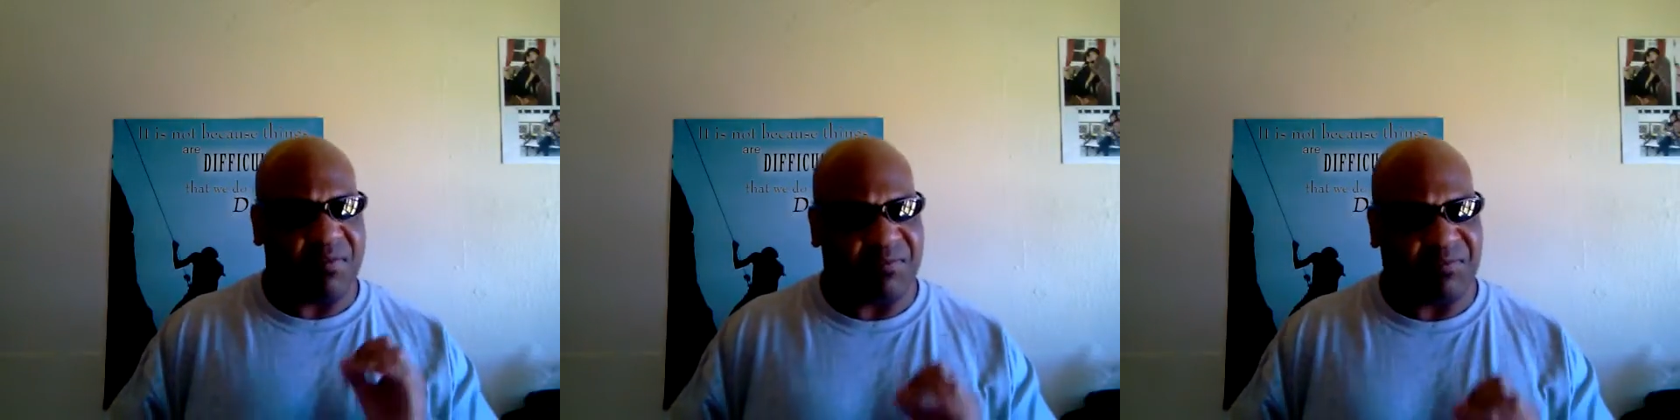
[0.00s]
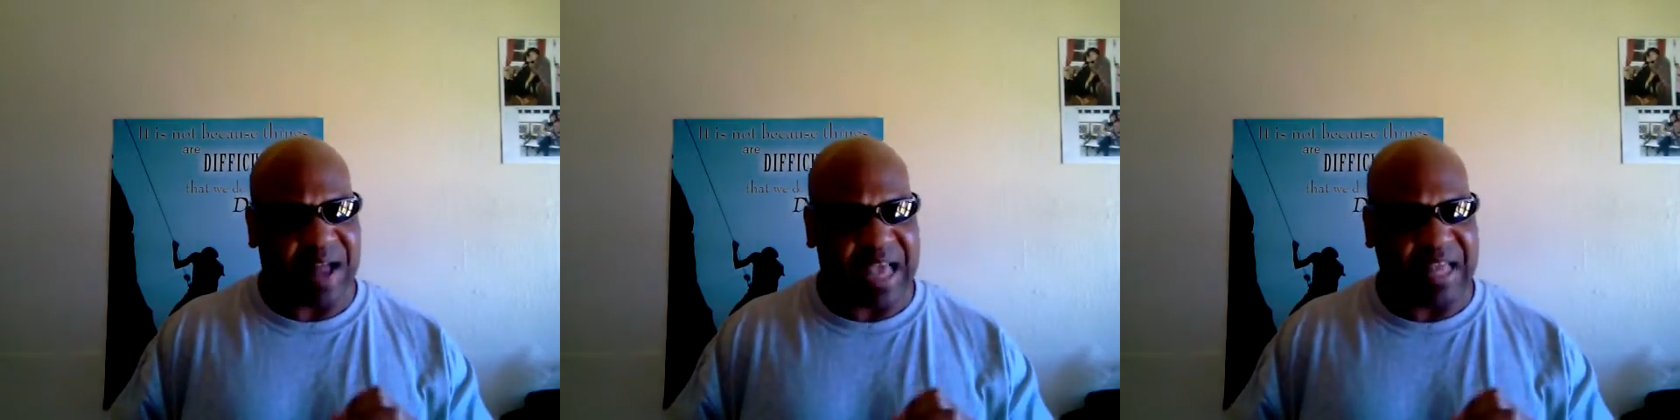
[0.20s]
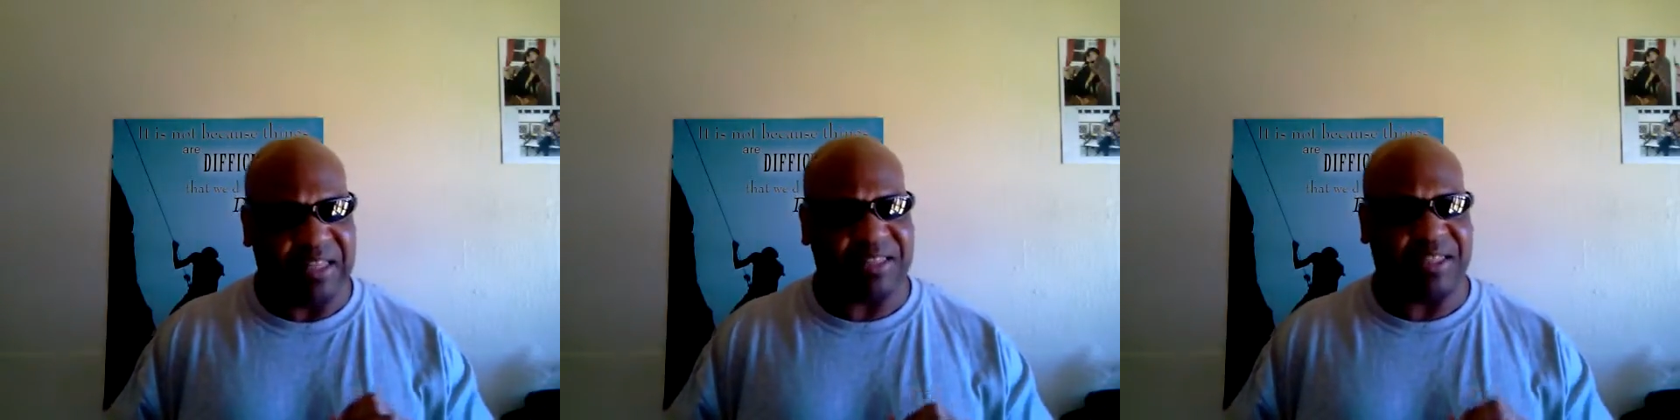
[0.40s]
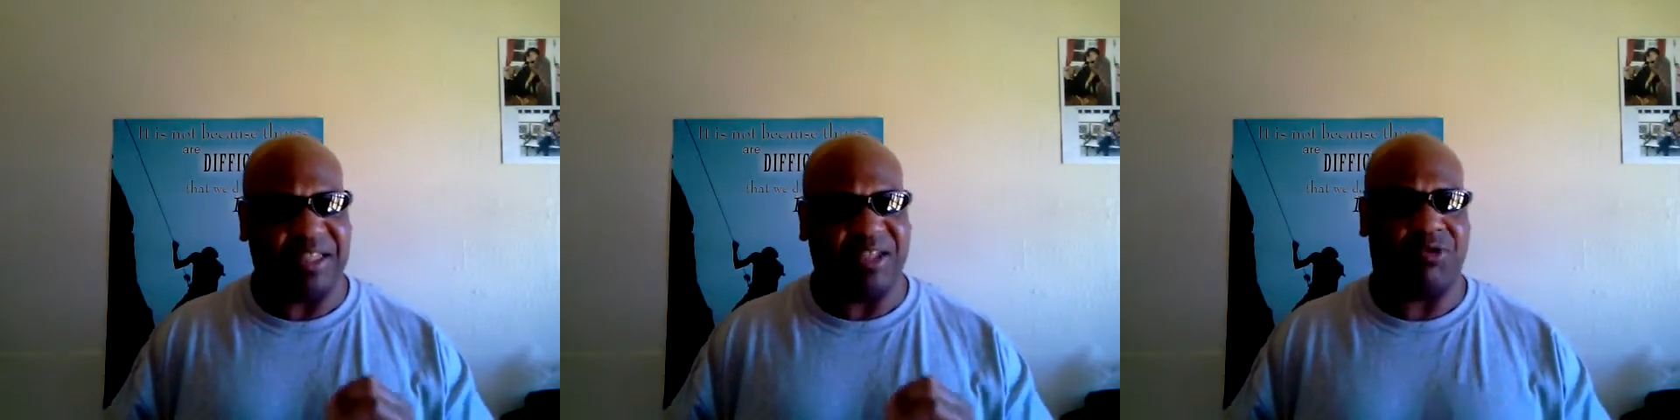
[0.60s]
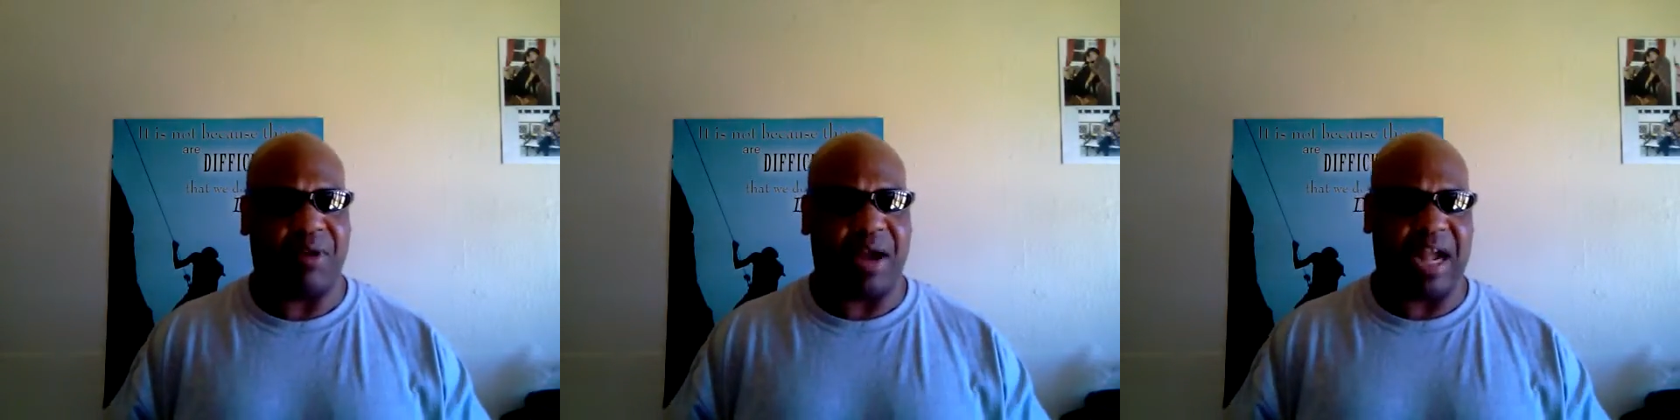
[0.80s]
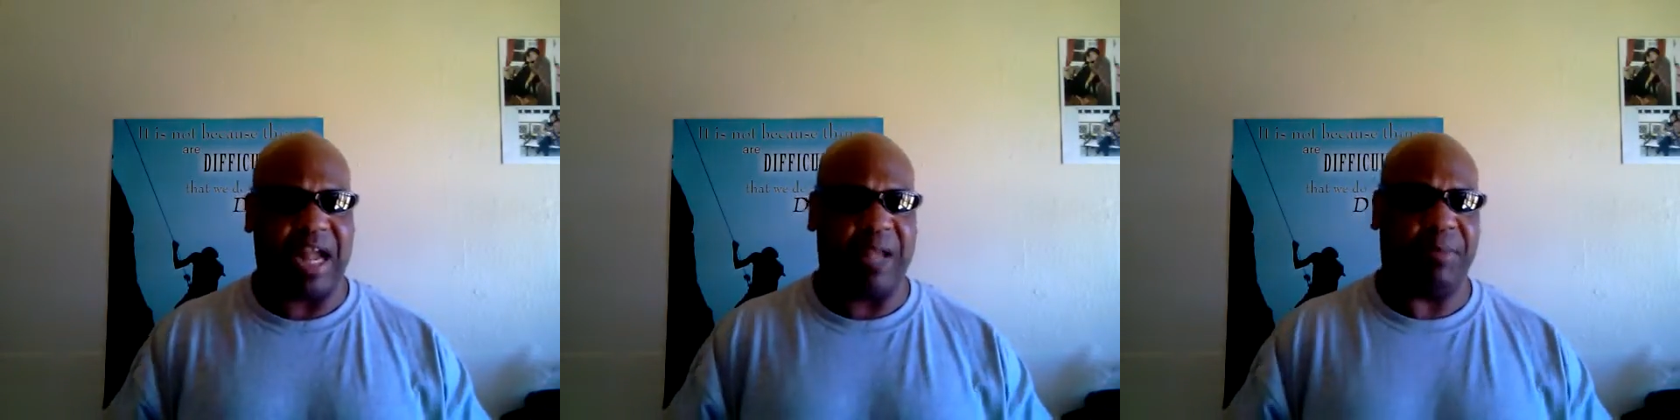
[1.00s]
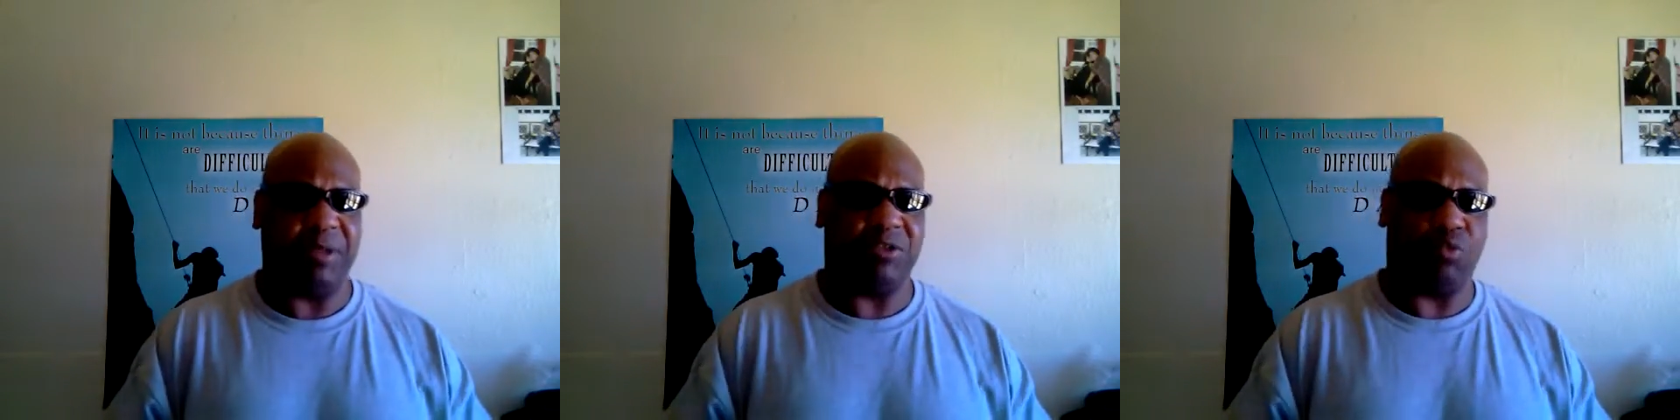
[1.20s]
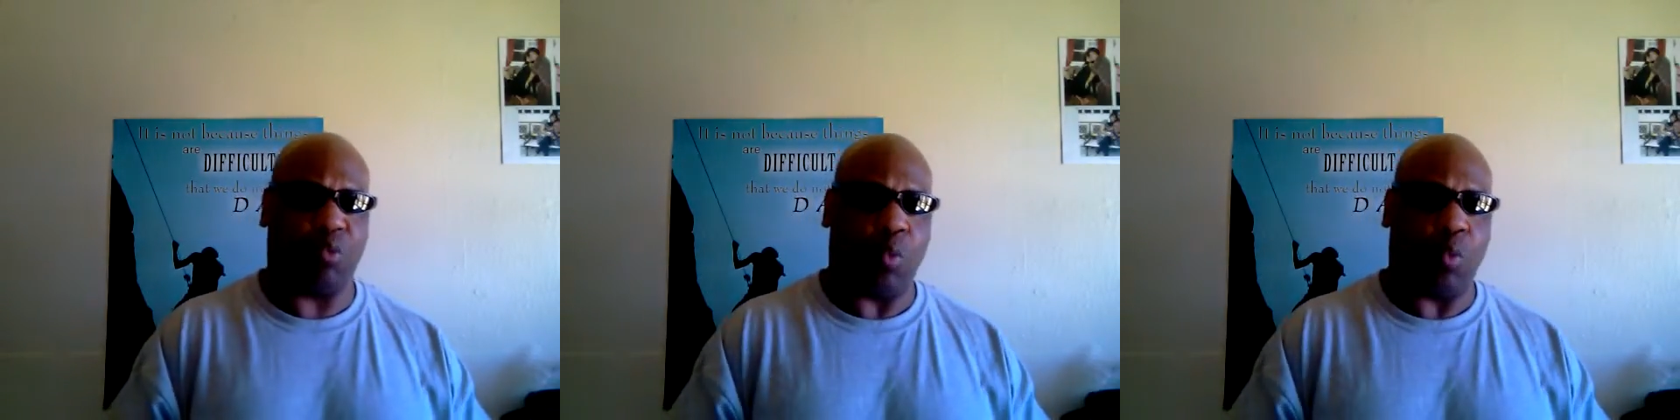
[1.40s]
violence, and crime is